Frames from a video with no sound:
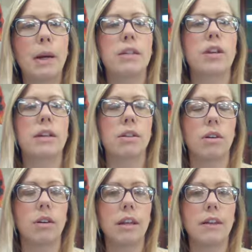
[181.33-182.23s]
project
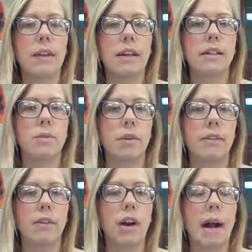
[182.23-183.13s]
early, that is one
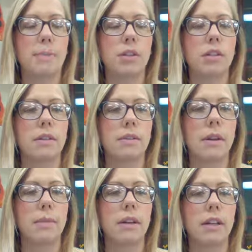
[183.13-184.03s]
of your options of
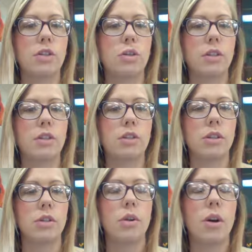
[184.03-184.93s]
something that you can
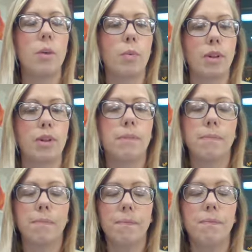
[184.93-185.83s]
do with
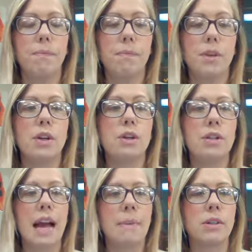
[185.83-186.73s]
your
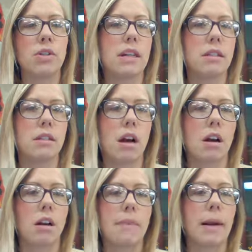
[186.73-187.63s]
time, and chances
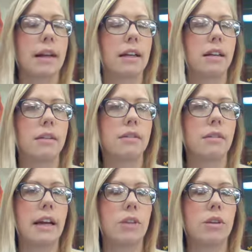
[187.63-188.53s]
are I'm not going to
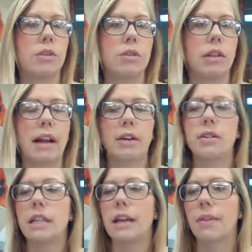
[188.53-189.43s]
let you go to your locker
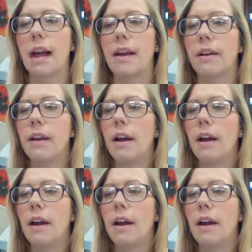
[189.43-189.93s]
to get that.